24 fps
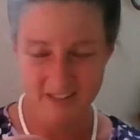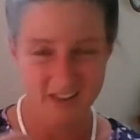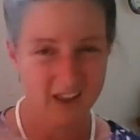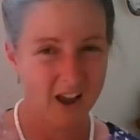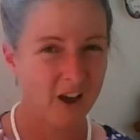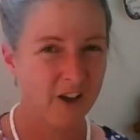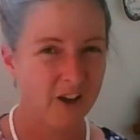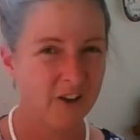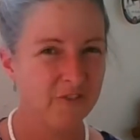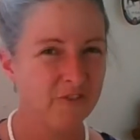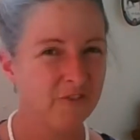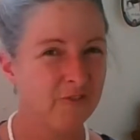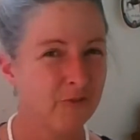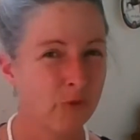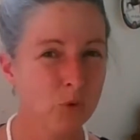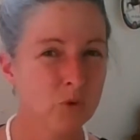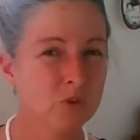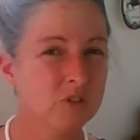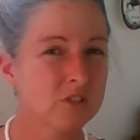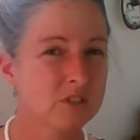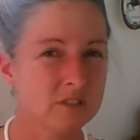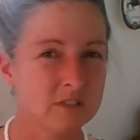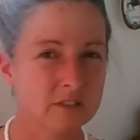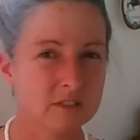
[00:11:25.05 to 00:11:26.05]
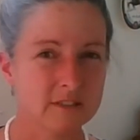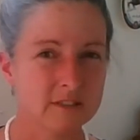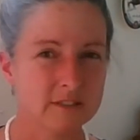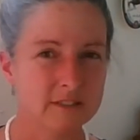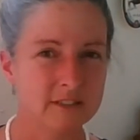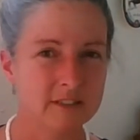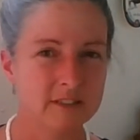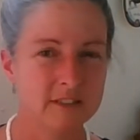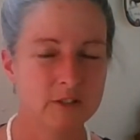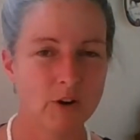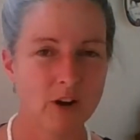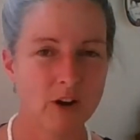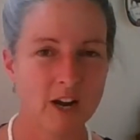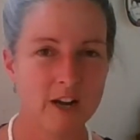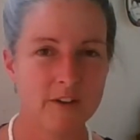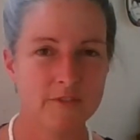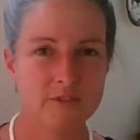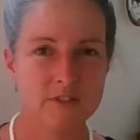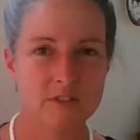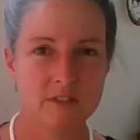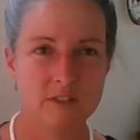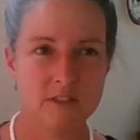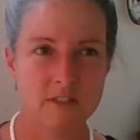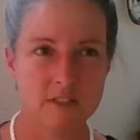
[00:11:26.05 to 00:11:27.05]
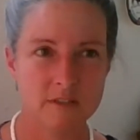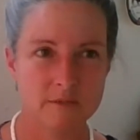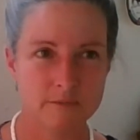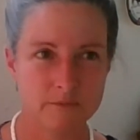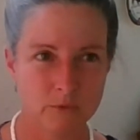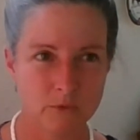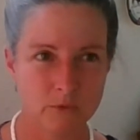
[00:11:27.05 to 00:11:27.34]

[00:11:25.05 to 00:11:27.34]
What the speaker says: Unfortunately, Craftsy